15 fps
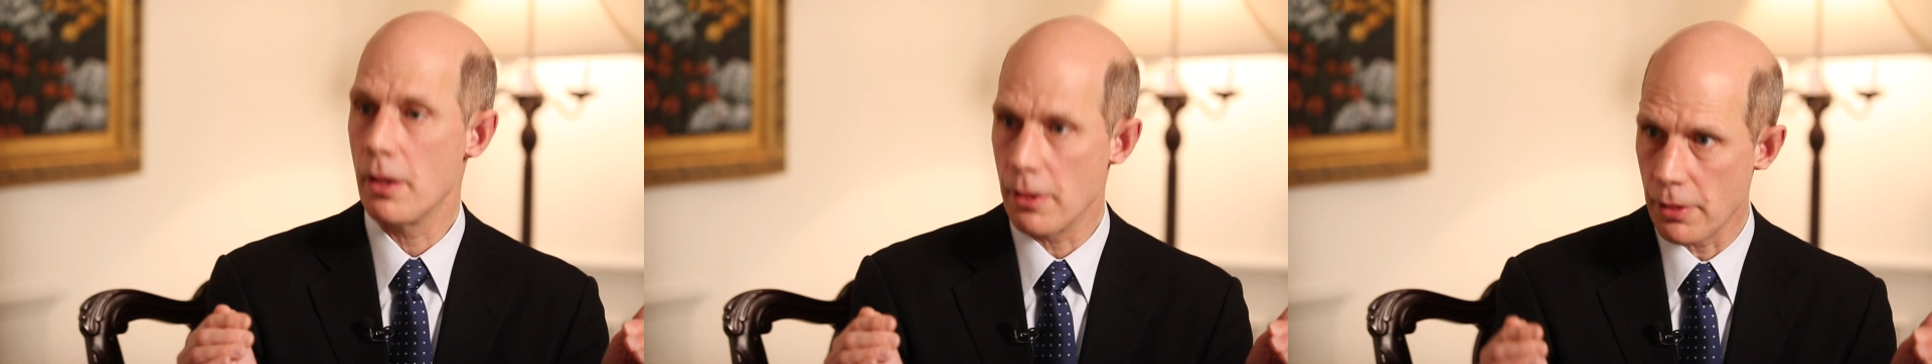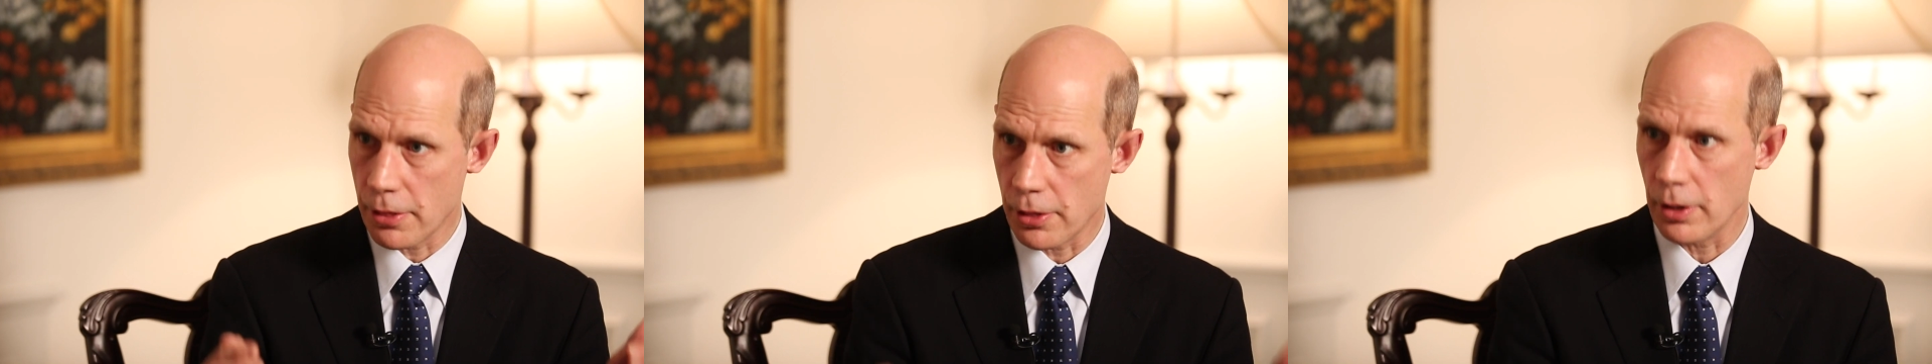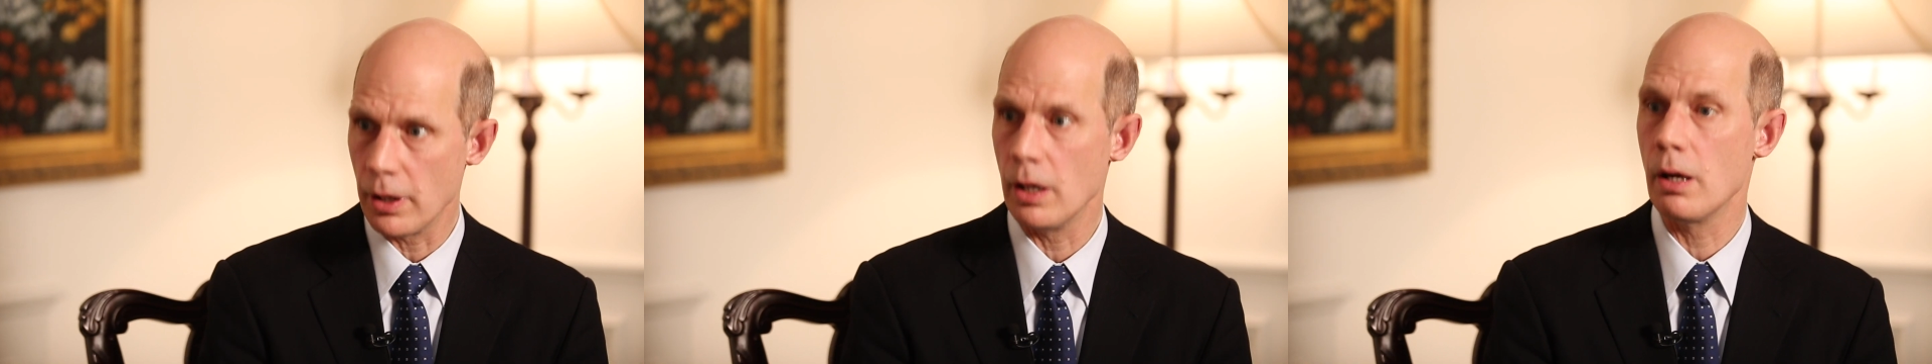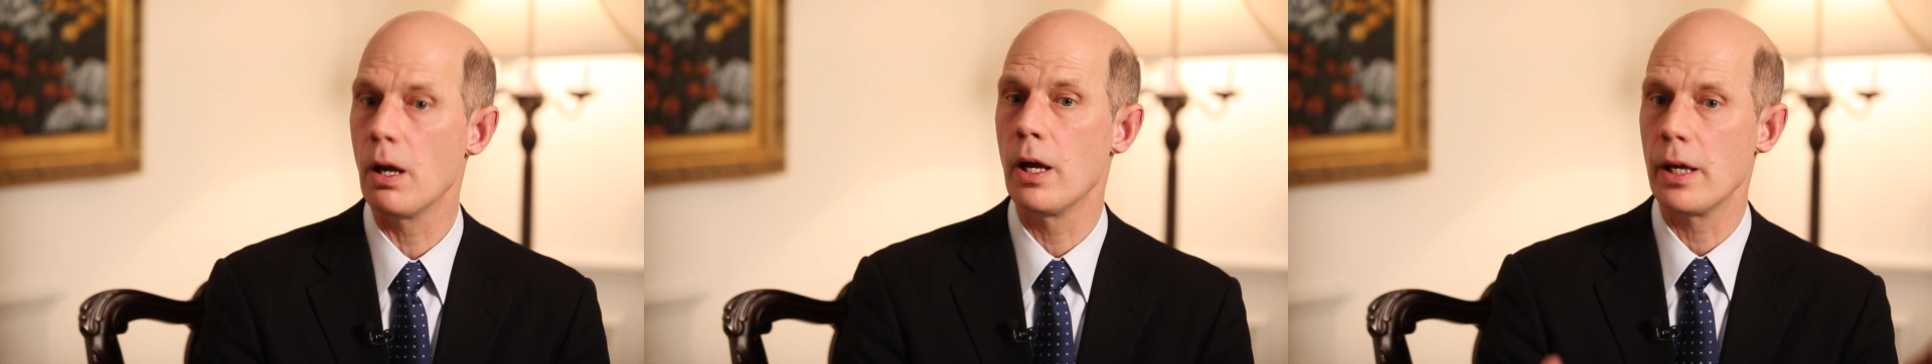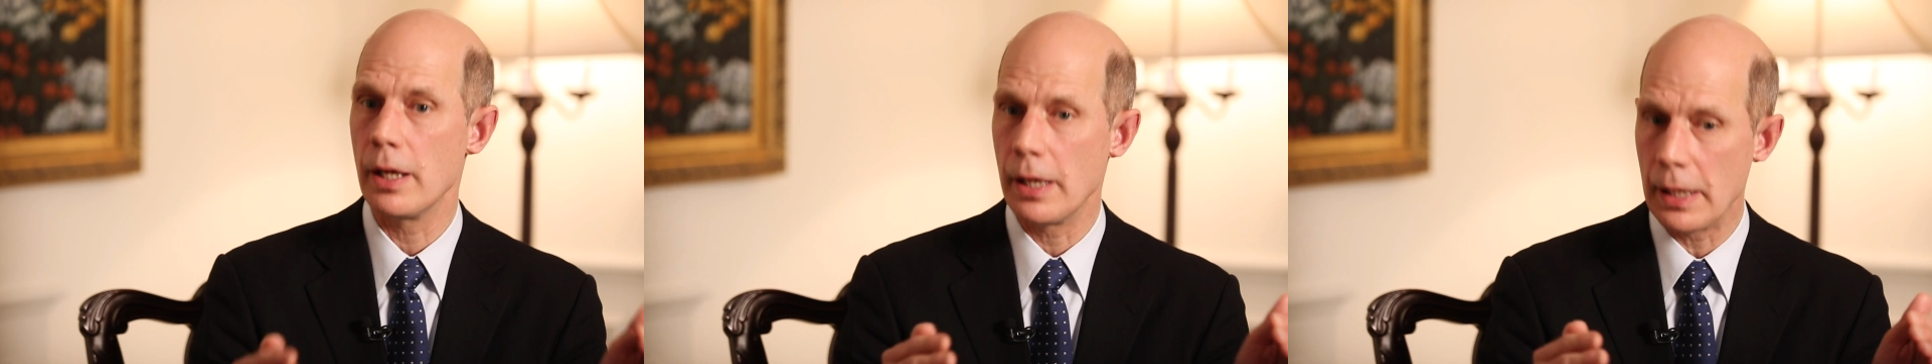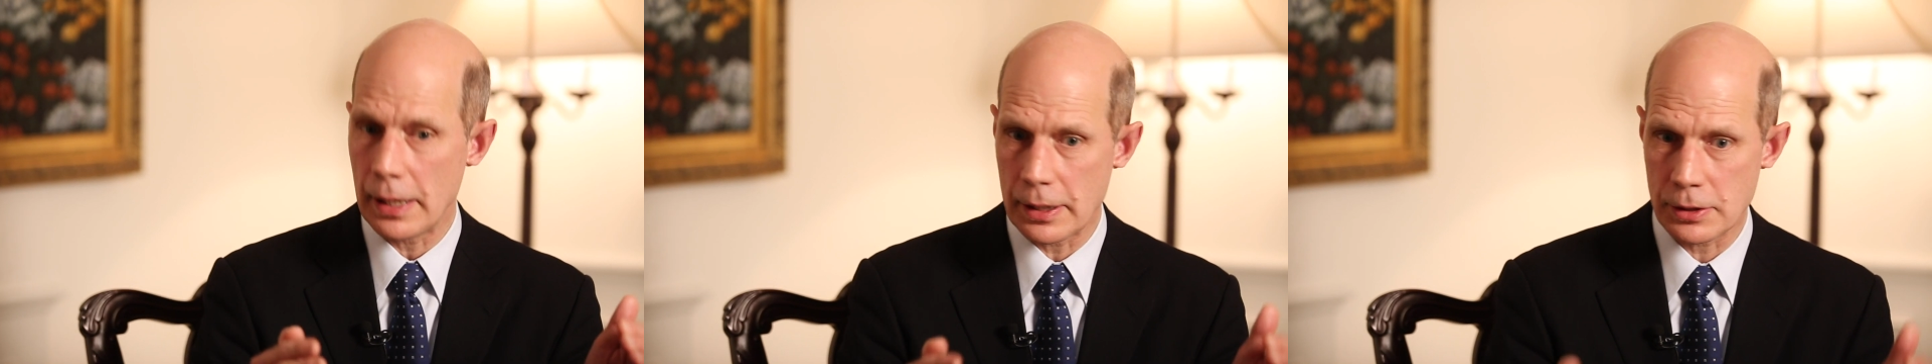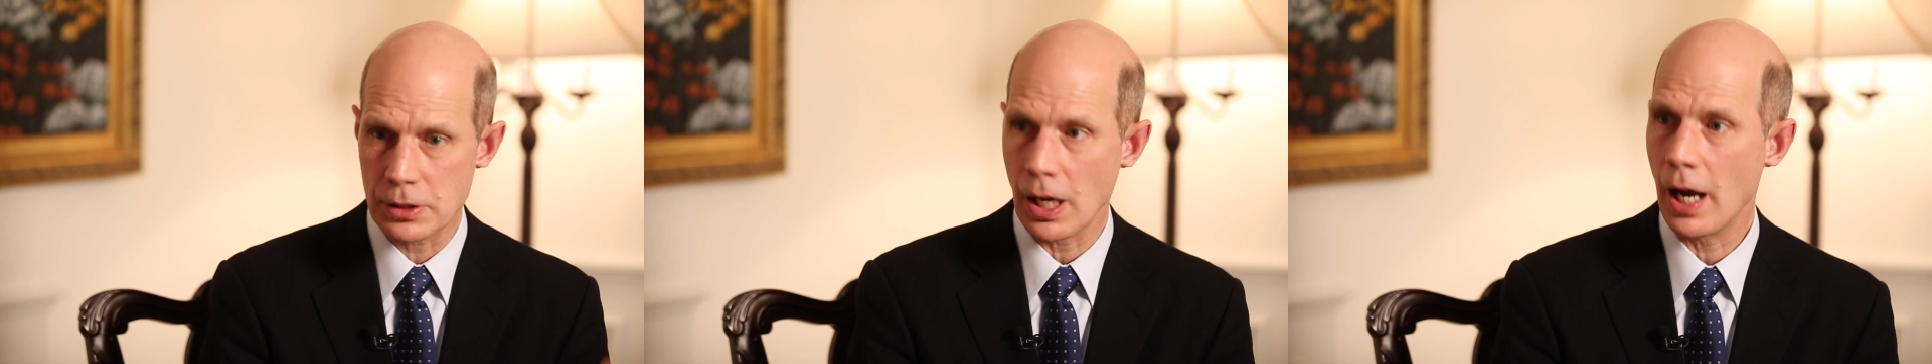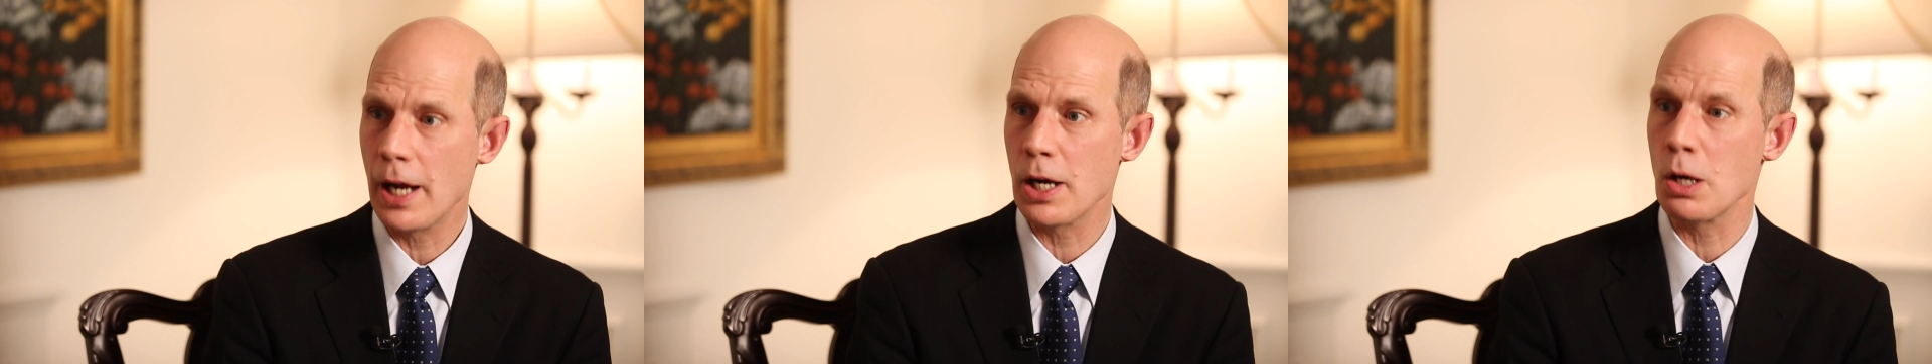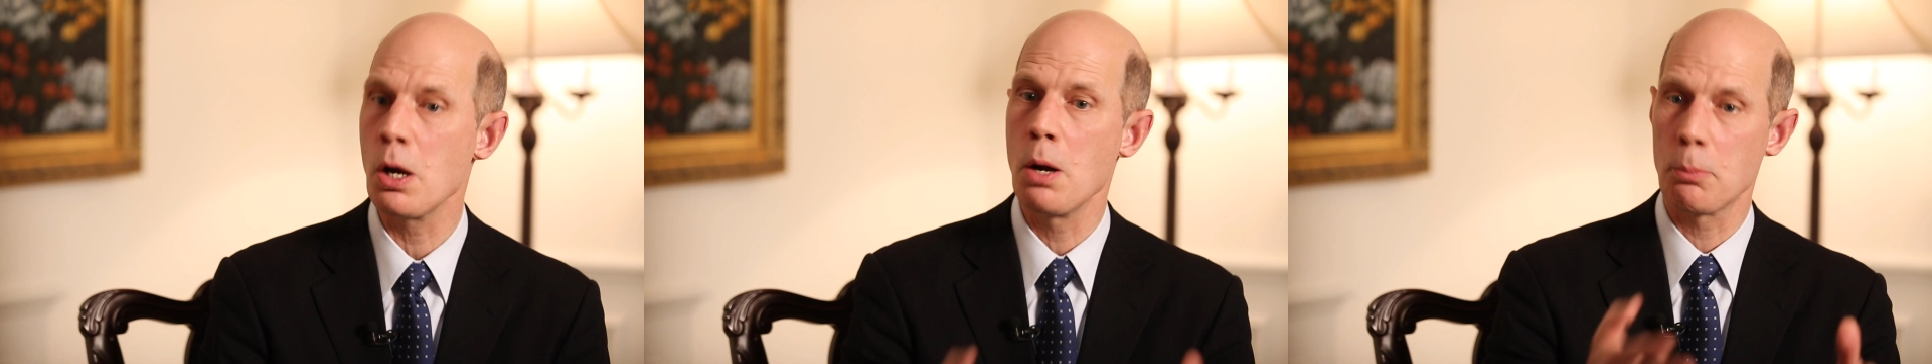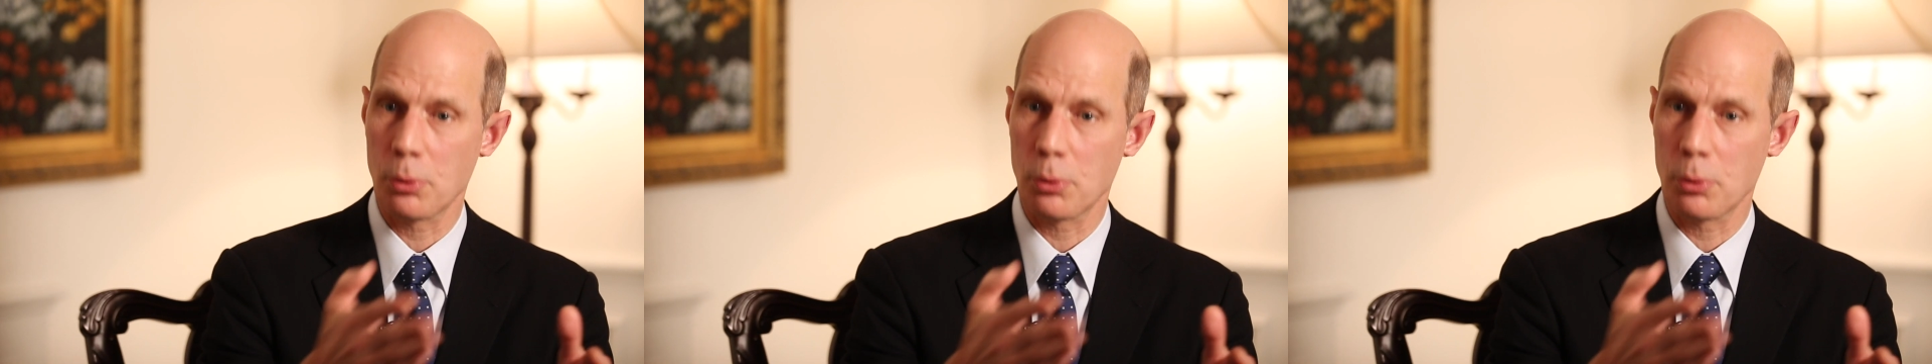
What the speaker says: the entire